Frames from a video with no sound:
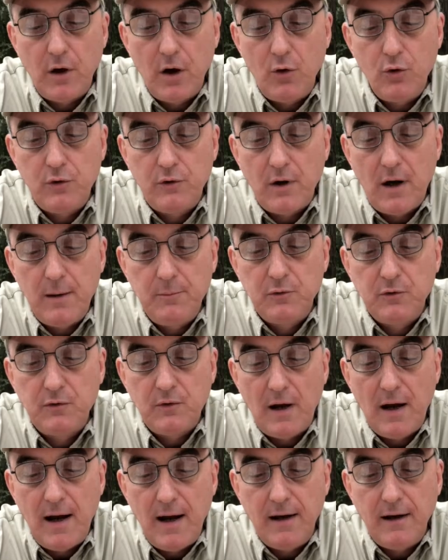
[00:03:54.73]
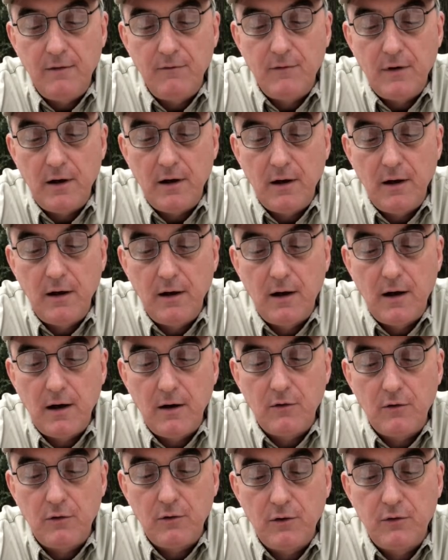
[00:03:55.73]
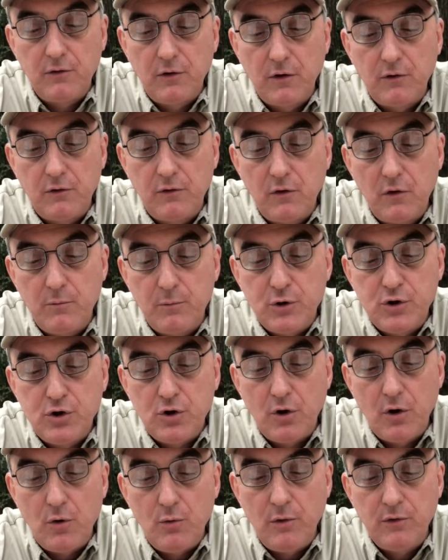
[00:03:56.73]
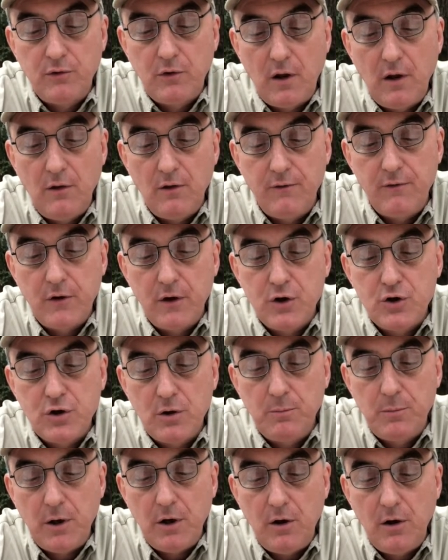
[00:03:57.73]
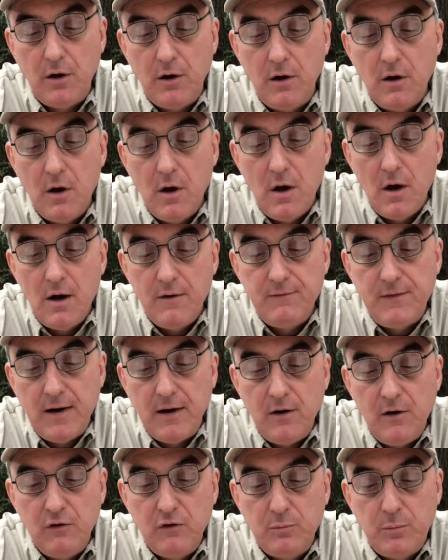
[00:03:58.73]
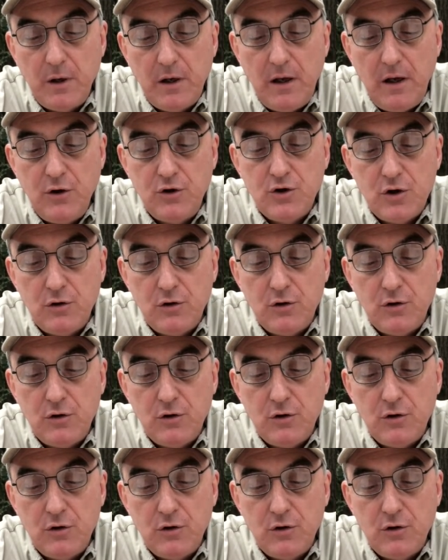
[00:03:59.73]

oak types, adding varying characteristics to the maturing whiskey. The finishing period varies, but each